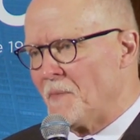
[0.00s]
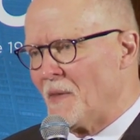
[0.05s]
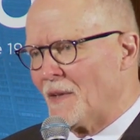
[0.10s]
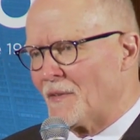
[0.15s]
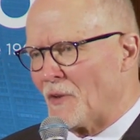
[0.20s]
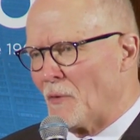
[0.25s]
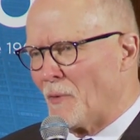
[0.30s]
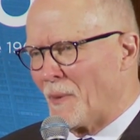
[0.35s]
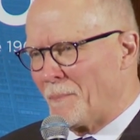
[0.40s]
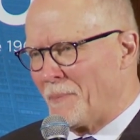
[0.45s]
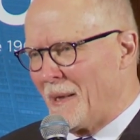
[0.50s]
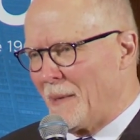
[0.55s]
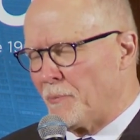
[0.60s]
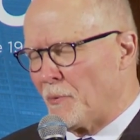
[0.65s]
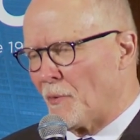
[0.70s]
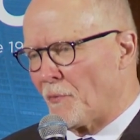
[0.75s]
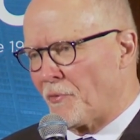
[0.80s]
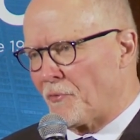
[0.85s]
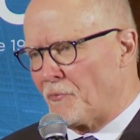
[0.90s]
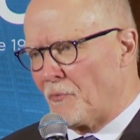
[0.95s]
So when
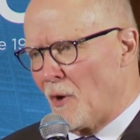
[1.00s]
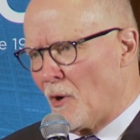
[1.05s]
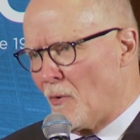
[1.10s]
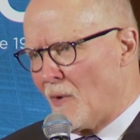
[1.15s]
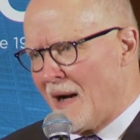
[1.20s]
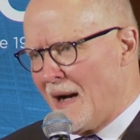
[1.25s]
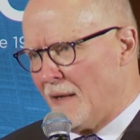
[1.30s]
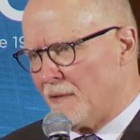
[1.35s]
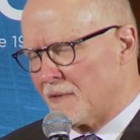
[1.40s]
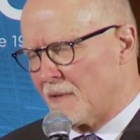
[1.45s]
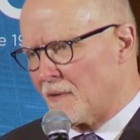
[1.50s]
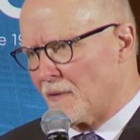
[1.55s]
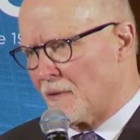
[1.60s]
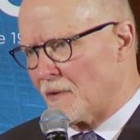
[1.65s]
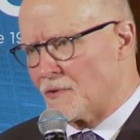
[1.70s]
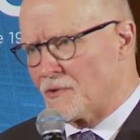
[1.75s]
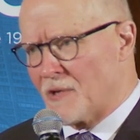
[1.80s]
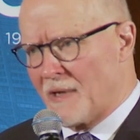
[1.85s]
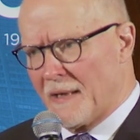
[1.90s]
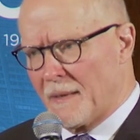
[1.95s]
people throw out
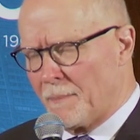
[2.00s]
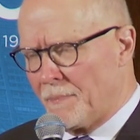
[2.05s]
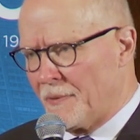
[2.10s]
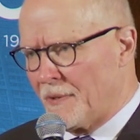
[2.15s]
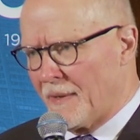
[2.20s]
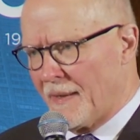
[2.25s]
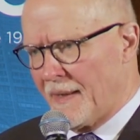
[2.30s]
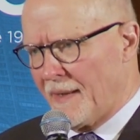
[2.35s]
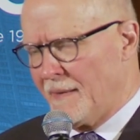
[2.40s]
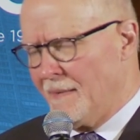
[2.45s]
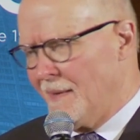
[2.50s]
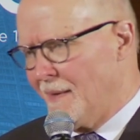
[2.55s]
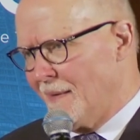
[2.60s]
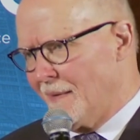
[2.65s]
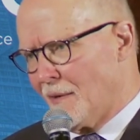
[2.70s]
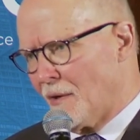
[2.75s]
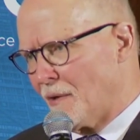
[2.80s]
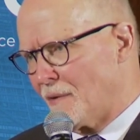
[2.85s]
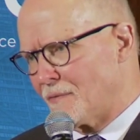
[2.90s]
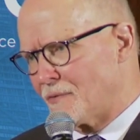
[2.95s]
or try to play
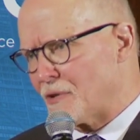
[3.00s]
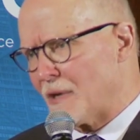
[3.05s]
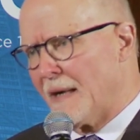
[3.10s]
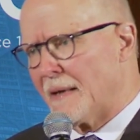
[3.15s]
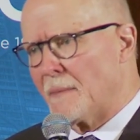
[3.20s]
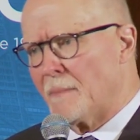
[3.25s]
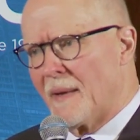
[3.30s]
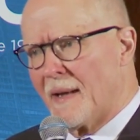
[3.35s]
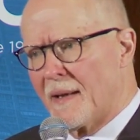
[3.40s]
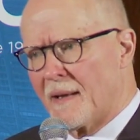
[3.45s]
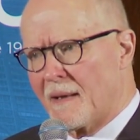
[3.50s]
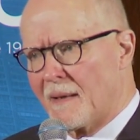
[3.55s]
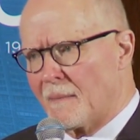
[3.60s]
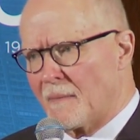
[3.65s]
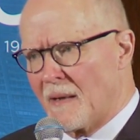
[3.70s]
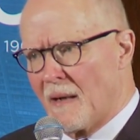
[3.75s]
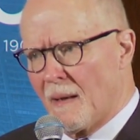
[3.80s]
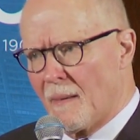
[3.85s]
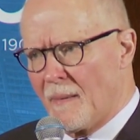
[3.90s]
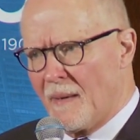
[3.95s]
or try to make
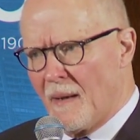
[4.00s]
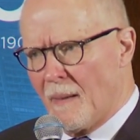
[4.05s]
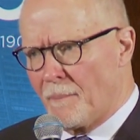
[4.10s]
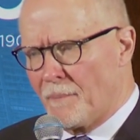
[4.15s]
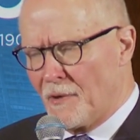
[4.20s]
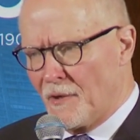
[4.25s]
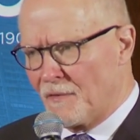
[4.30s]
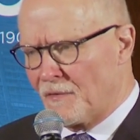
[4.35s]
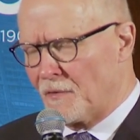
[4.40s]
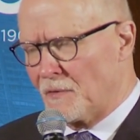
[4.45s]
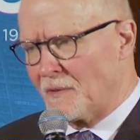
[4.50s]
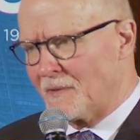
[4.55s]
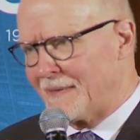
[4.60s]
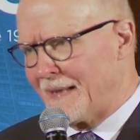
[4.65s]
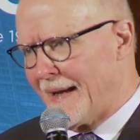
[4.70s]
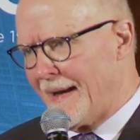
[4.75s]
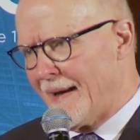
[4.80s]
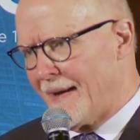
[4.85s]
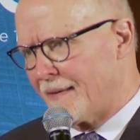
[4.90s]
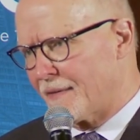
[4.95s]
a personal
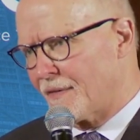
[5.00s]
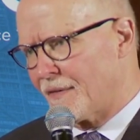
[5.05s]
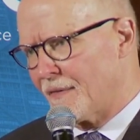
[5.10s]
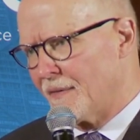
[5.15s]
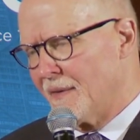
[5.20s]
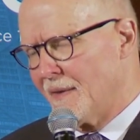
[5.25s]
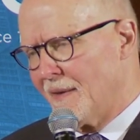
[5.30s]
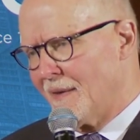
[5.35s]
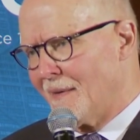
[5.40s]
attacks